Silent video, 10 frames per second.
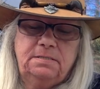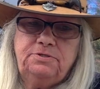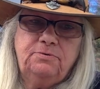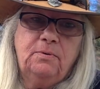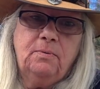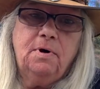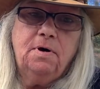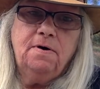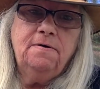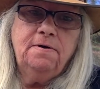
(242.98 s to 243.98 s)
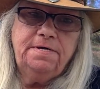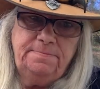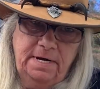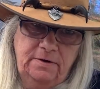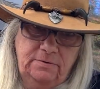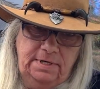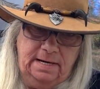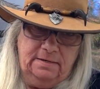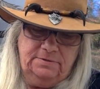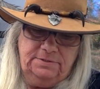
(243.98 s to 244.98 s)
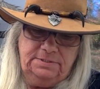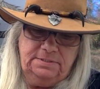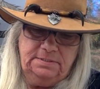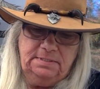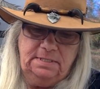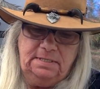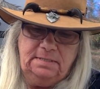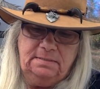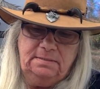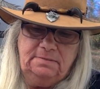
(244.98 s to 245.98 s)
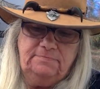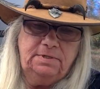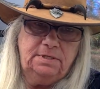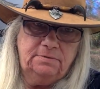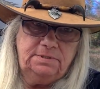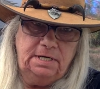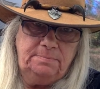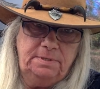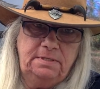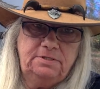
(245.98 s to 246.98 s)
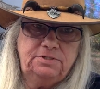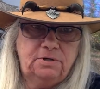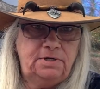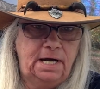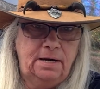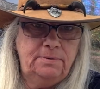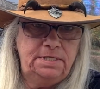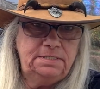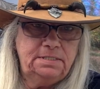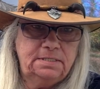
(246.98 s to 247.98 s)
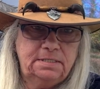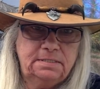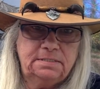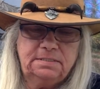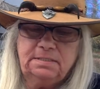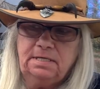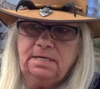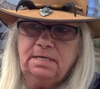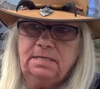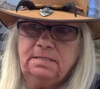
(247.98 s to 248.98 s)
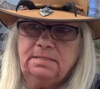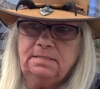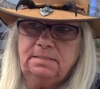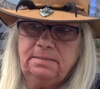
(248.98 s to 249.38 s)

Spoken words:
do a wall in my own house and videotape it and show you how easy it is. And